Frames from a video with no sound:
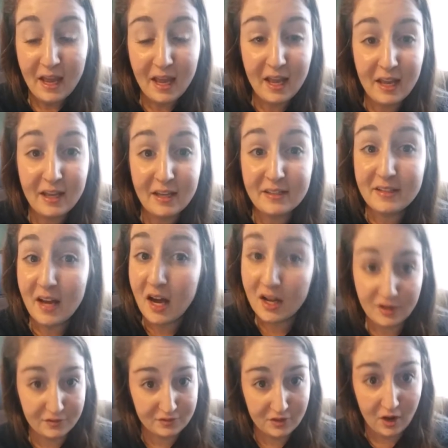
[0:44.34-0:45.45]
a ton
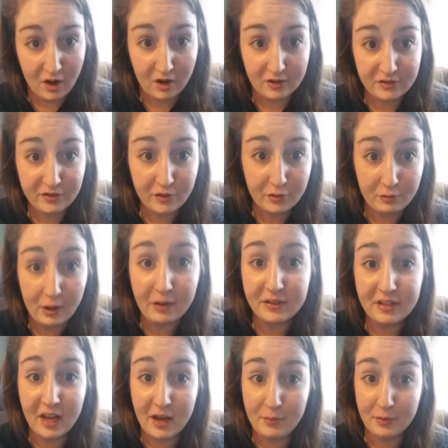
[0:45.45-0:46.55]
of songs throughout
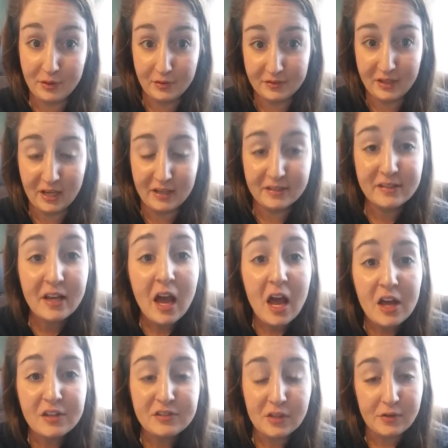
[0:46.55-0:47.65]
the day with those kids.
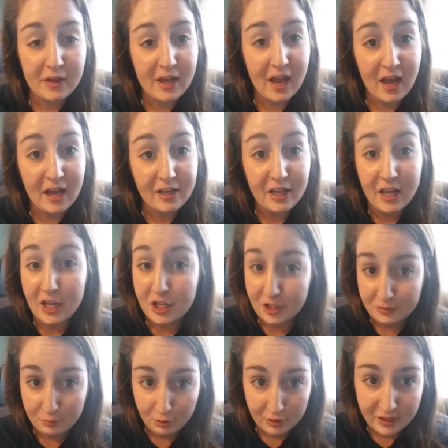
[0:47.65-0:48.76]
So they had a
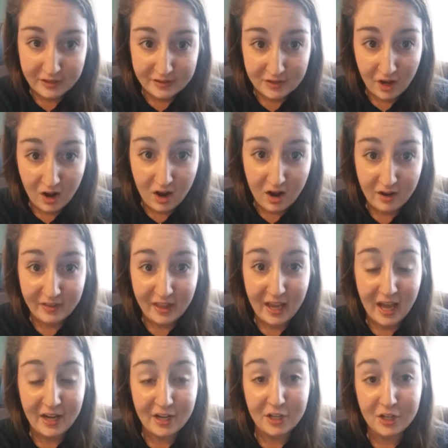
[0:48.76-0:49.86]
good morning song, they
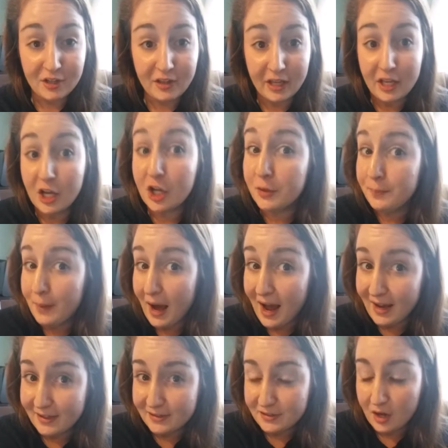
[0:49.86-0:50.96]
had a
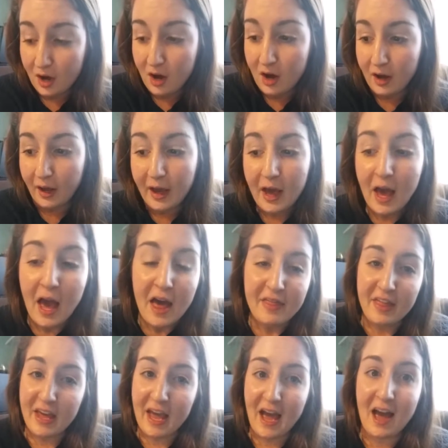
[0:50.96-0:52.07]
goodbye song,
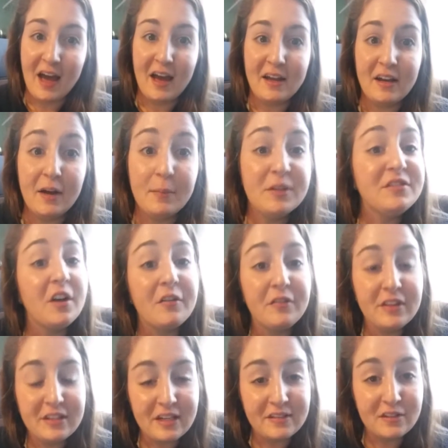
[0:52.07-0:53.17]
they had a song
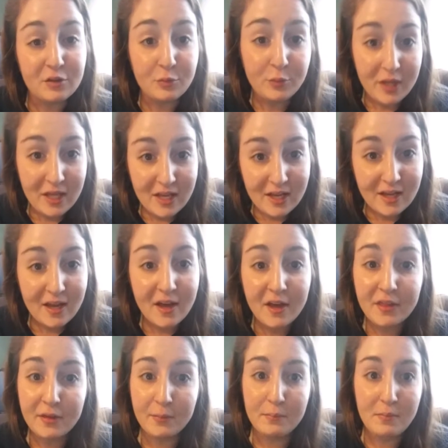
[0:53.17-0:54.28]
for the days of the week,
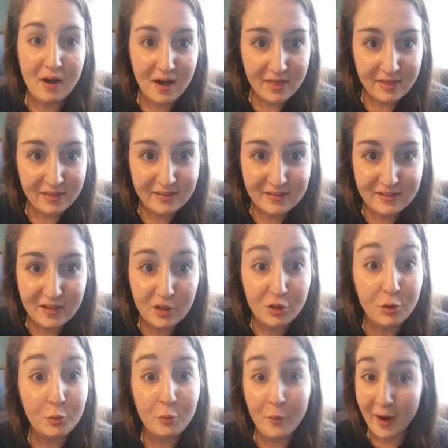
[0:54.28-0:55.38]
the months,
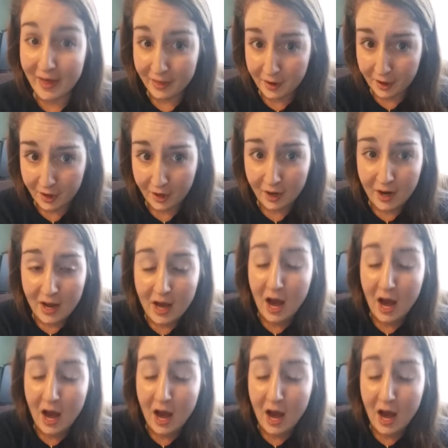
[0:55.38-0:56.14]
the weather,